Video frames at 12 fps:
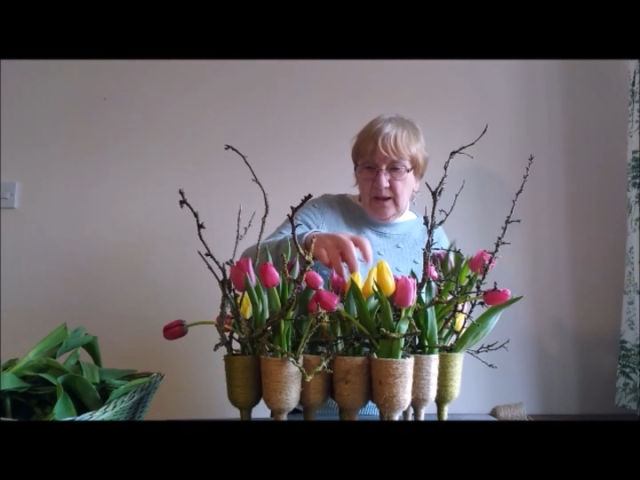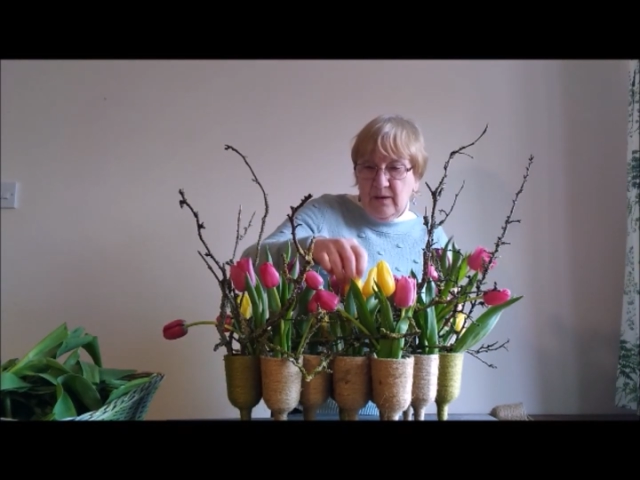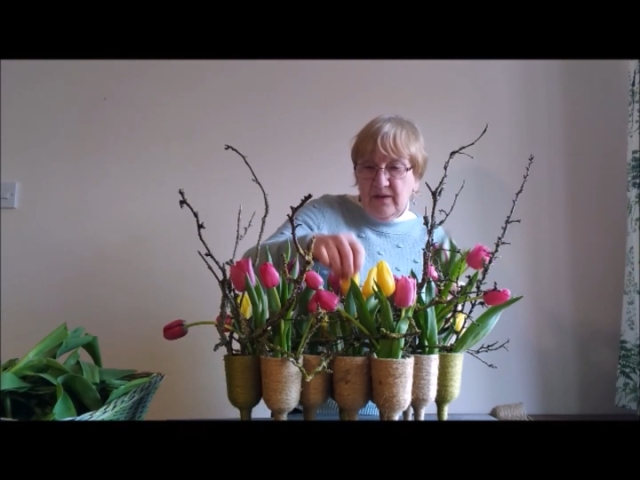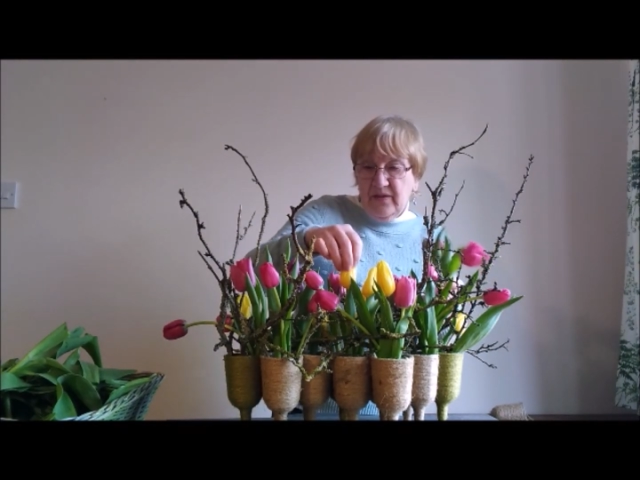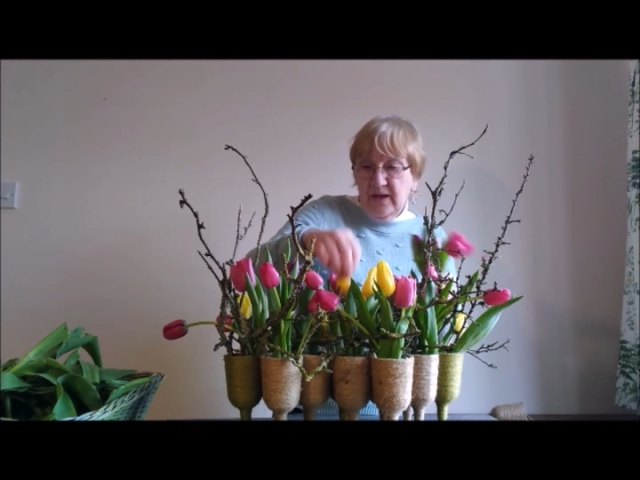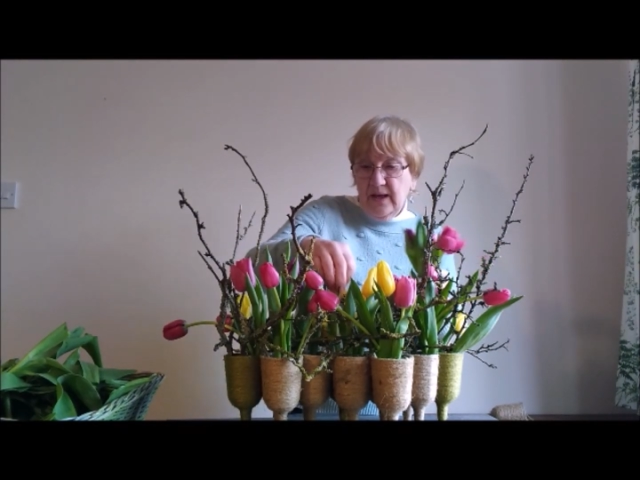
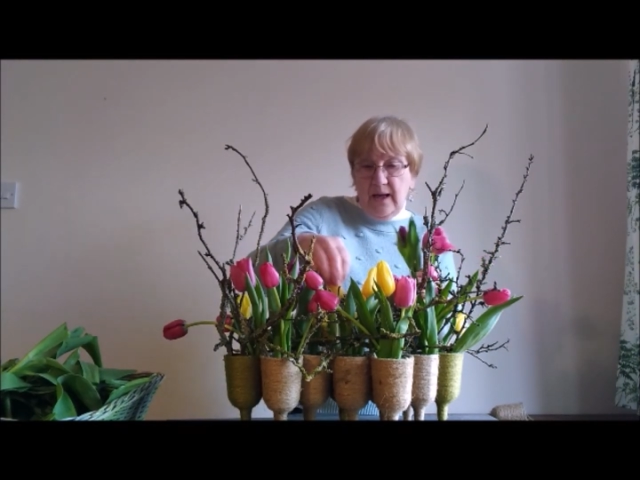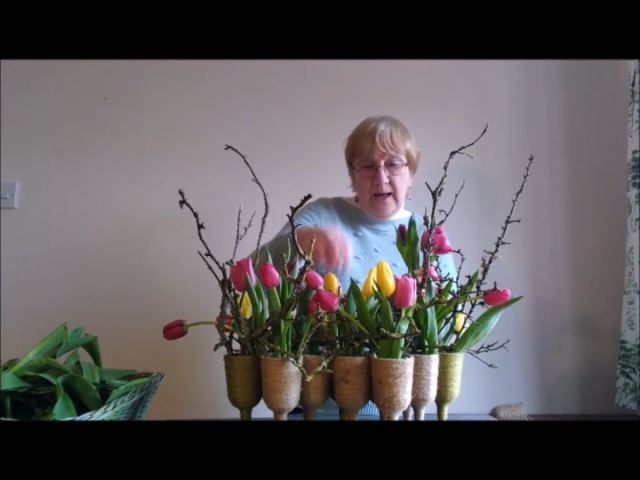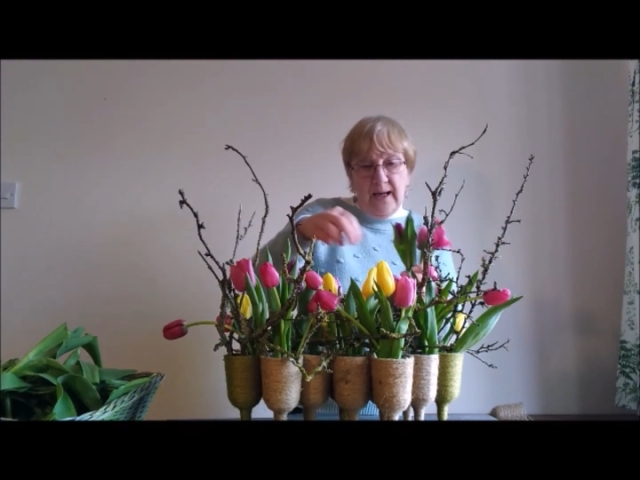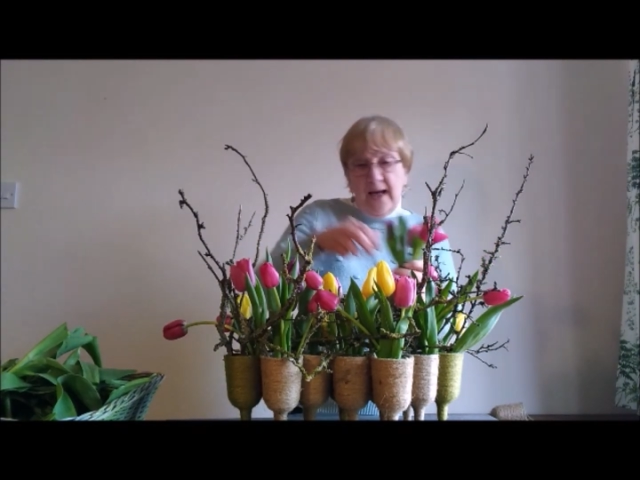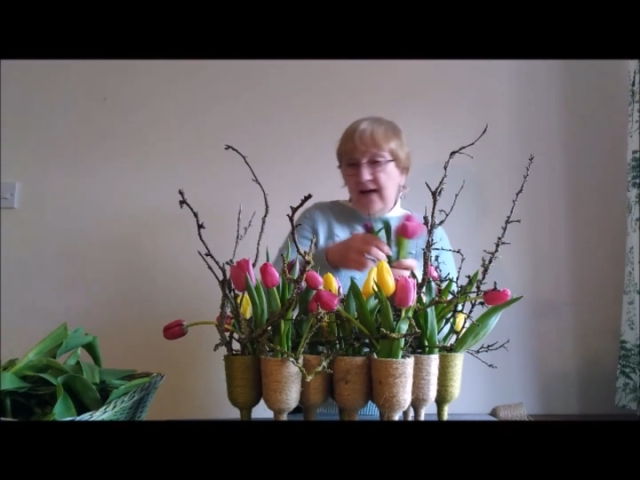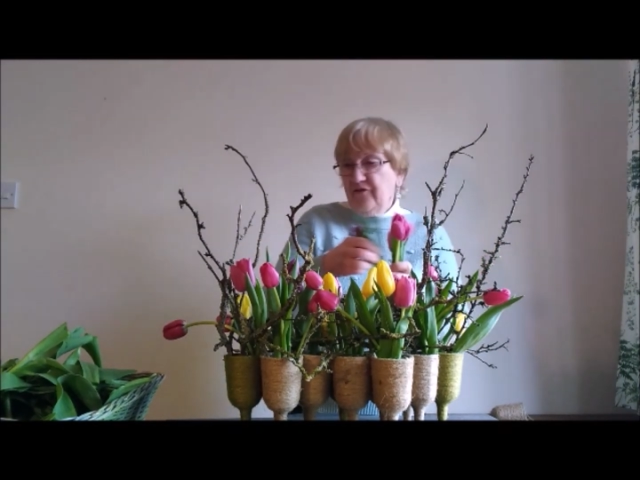Now I think
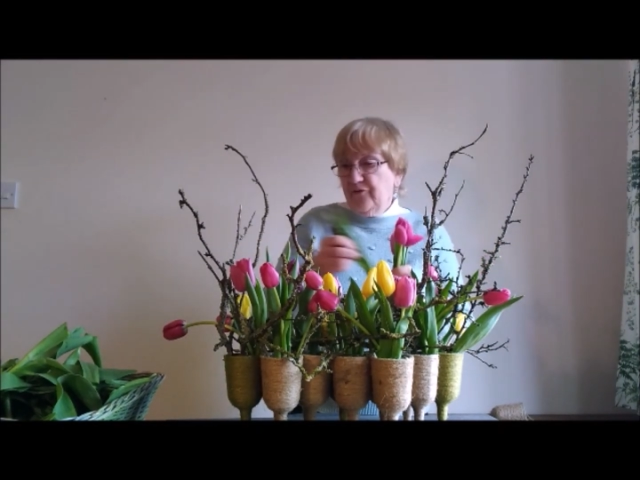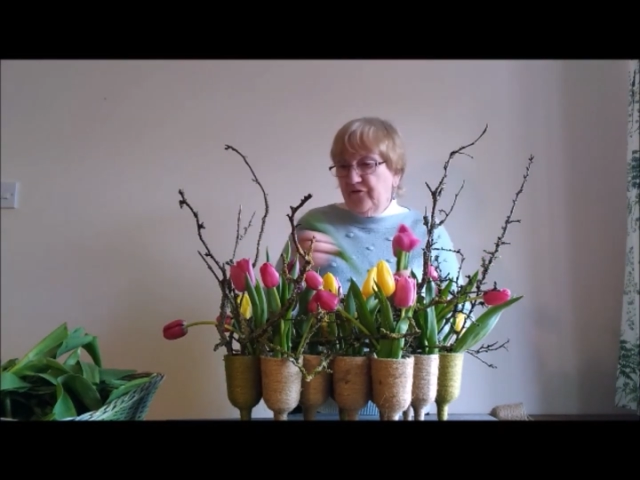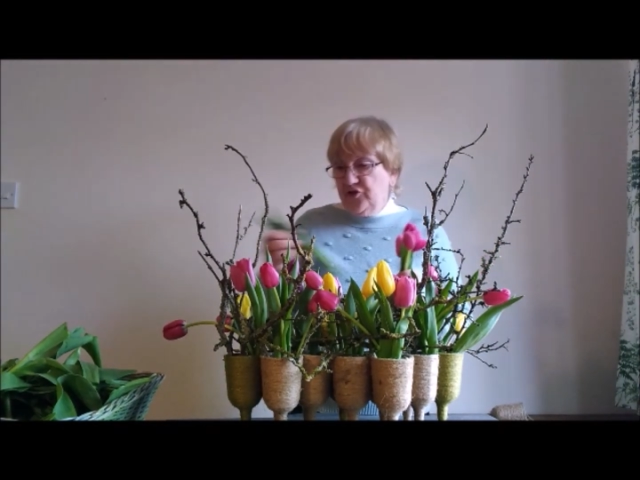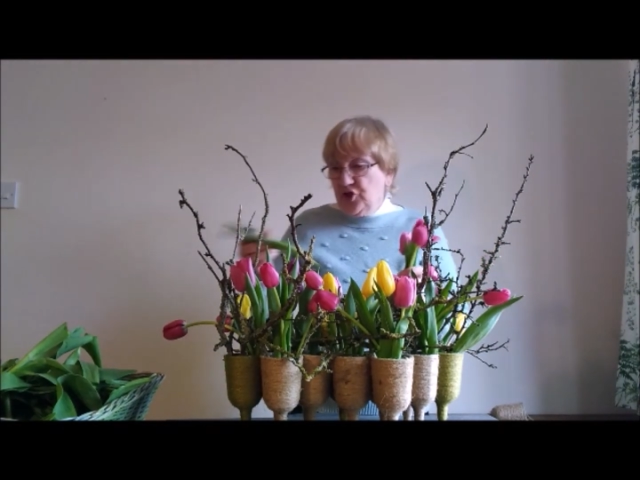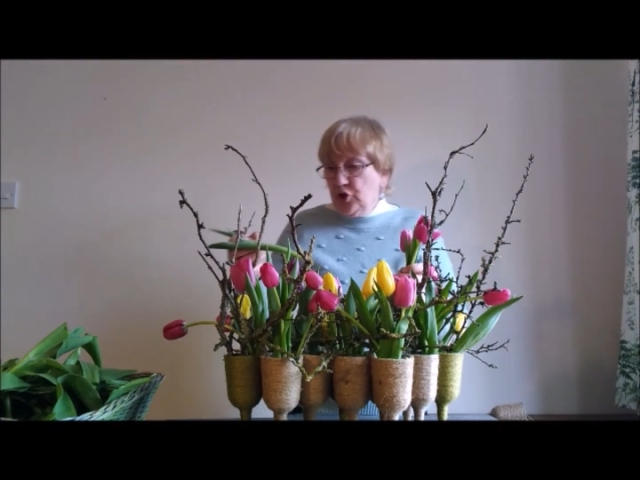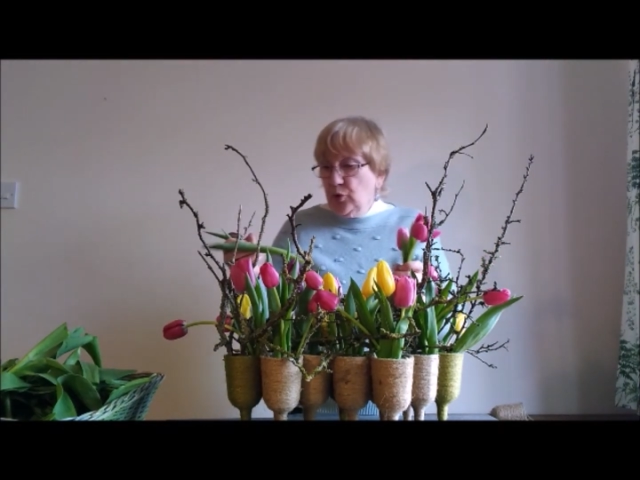I have
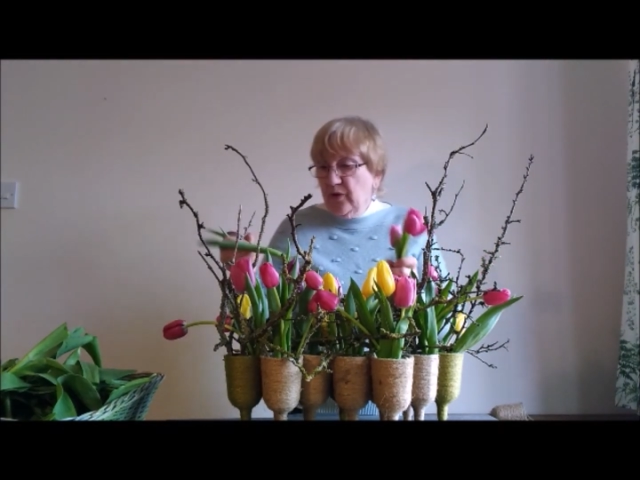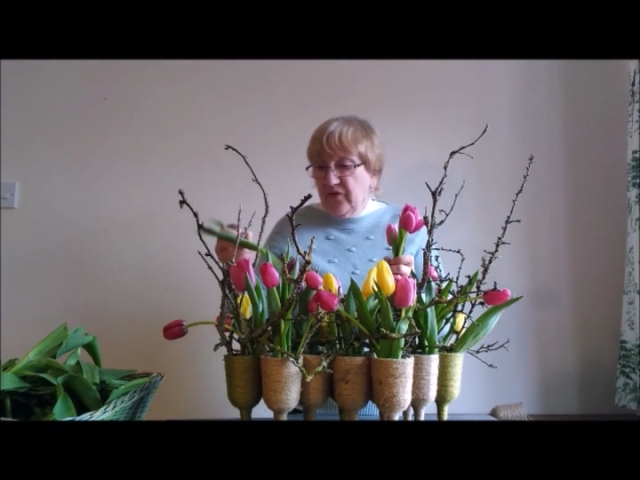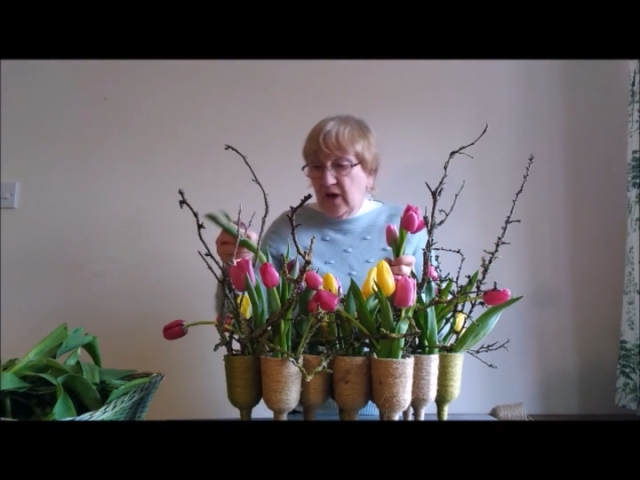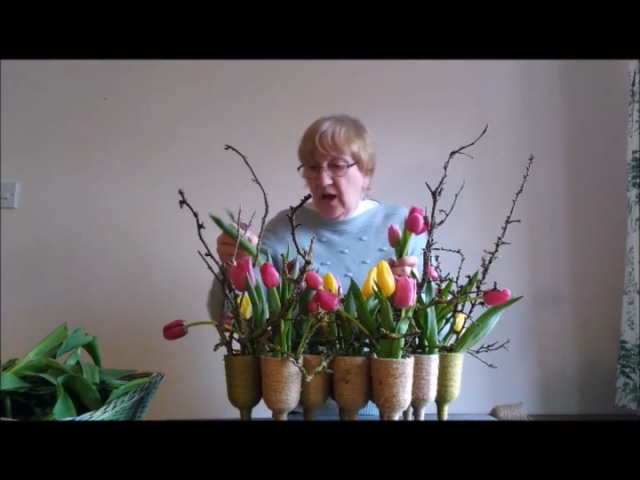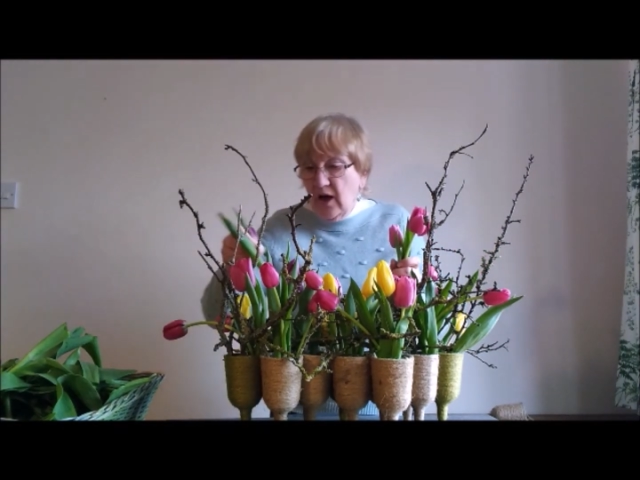two of the